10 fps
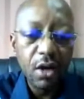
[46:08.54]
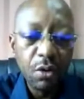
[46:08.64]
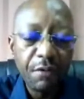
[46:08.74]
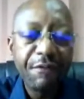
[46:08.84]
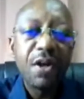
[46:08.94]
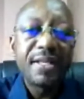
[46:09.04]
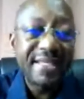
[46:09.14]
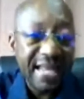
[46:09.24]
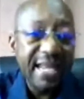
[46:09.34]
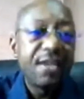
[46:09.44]
look forward to
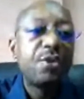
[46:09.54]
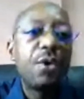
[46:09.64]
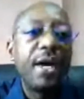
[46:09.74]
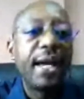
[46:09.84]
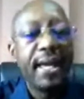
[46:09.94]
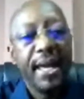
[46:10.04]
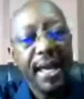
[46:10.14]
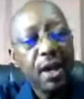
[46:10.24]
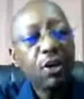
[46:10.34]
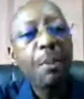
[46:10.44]
sending you a
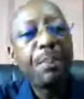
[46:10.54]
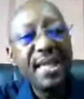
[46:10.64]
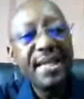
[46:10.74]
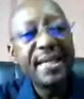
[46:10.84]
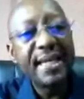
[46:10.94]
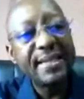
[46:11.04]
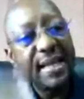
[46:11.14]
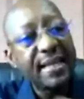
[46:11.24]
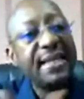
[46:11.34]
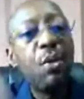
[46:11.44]
copy
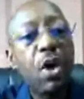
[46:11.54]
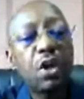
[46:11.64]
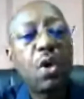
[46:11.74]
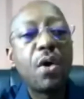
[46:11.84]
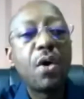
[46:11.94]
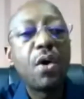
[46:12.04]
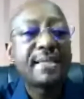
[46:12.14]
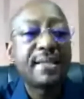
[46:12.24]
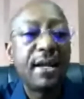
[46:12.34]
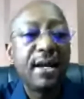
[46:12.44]
dedicated in the World Congress
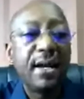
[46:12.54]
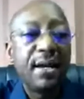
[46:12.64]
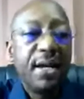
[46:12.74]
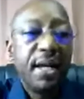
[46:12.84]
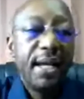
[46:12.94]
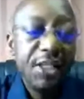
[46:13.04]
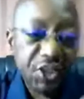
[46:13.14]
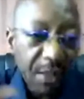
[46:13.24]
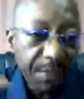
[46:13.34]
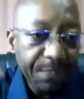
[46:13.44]
in
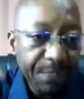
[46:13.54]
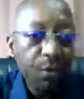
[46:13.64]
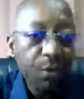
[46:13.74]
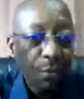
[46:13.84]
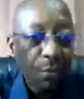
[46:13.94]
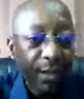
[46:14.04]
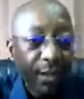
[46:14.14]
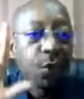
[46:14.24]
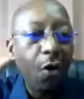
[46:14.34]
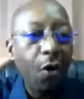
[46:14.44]
Japan.
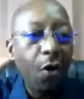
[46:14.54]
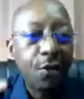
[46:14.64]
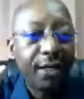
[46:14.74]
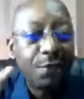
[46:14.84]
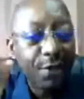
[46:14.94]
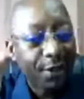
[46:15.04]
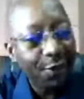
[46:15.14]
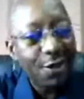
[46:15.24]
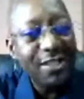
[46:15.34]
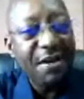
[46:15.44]
We cross